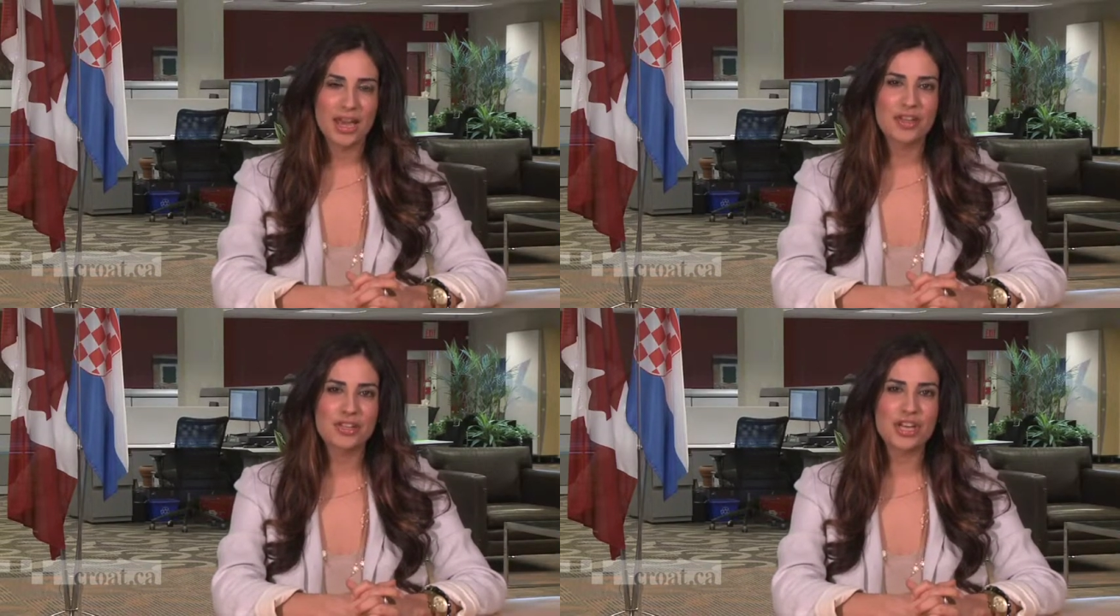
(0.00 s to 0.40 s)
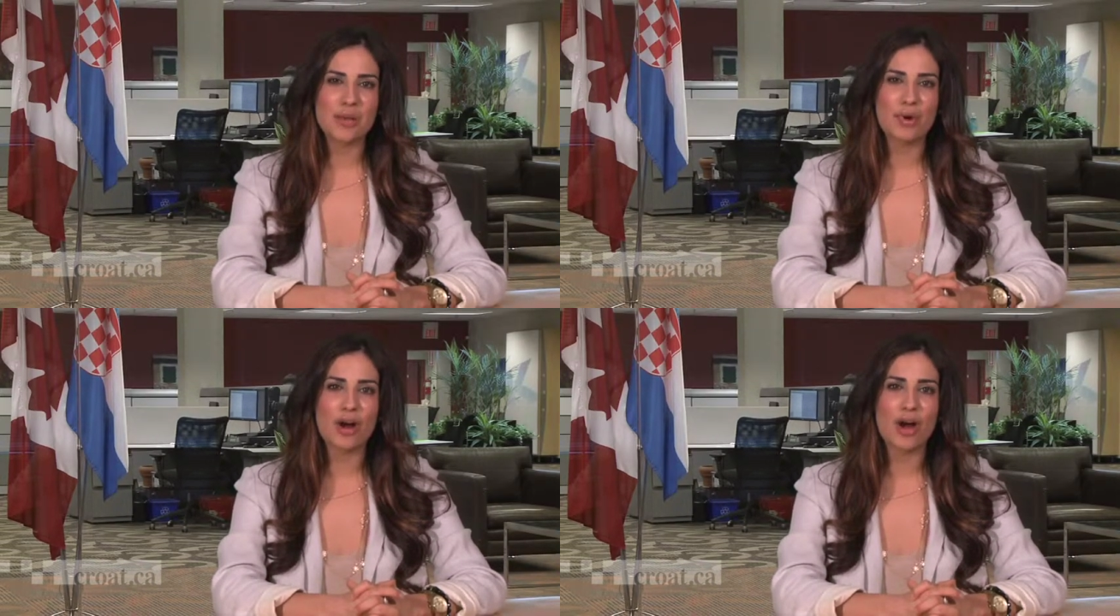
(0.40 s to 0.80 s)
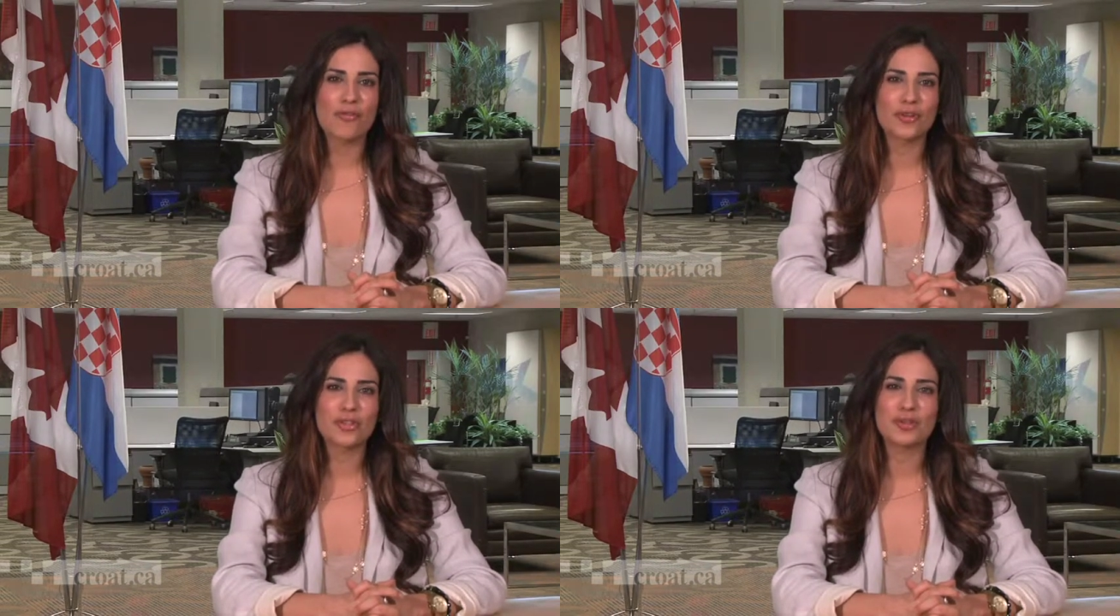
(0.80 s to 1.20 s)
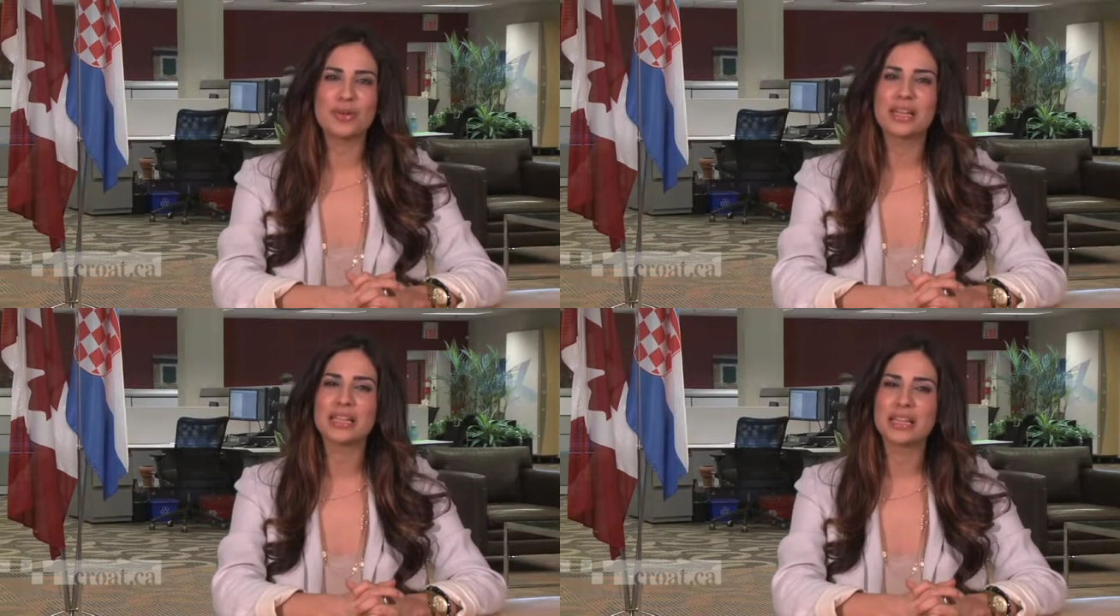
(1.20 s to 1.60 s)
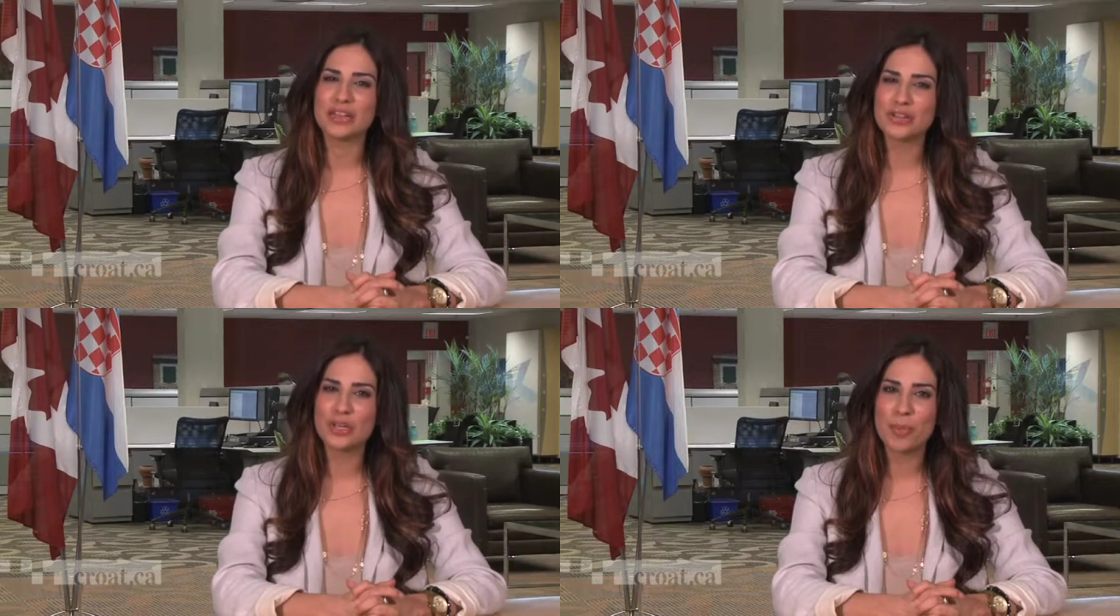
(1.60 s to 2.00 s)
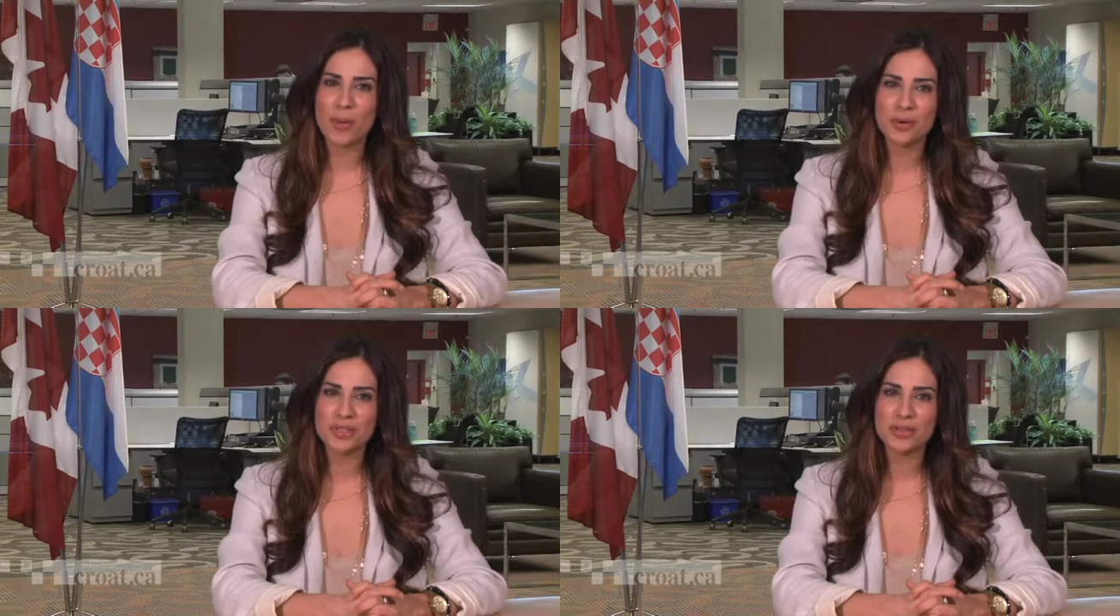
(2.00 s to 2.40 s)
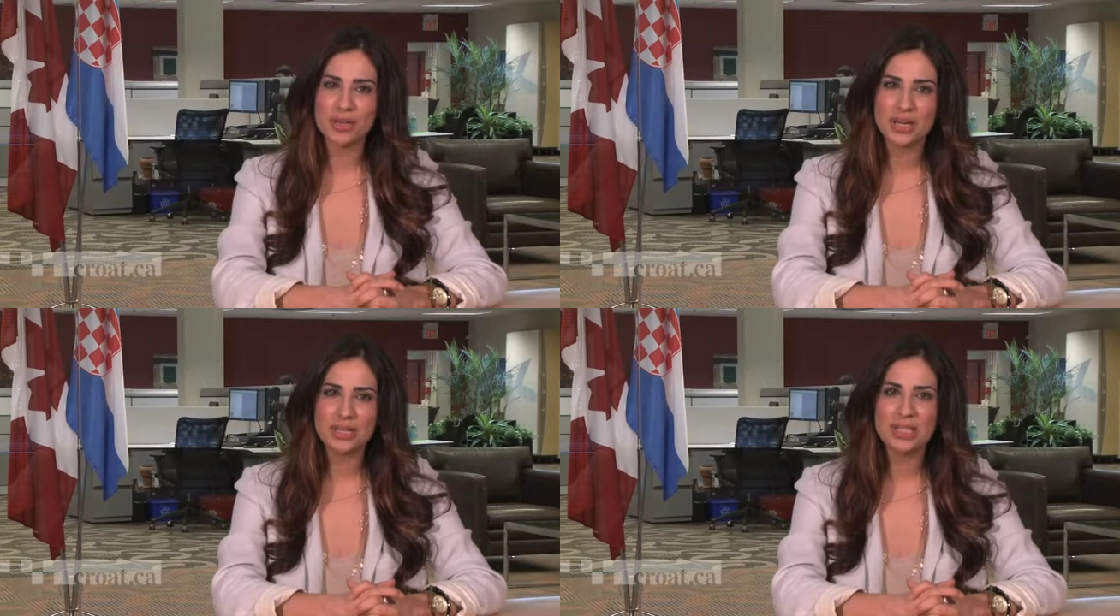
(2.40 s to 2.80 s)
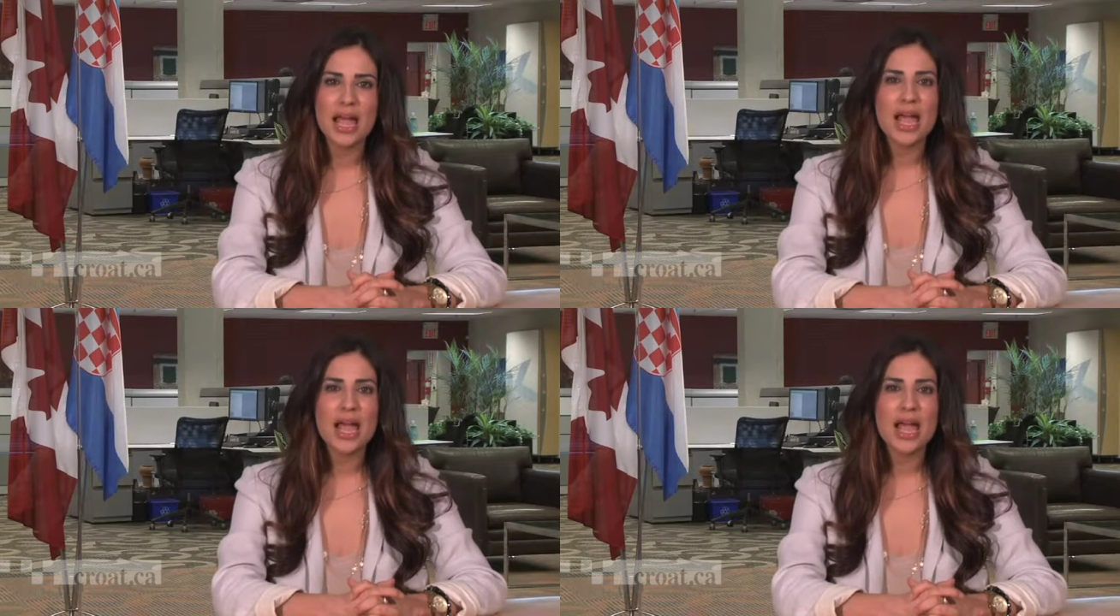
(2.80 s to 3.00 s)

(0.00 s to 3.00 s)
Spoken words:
The Chamber offers unique leadership opportunities,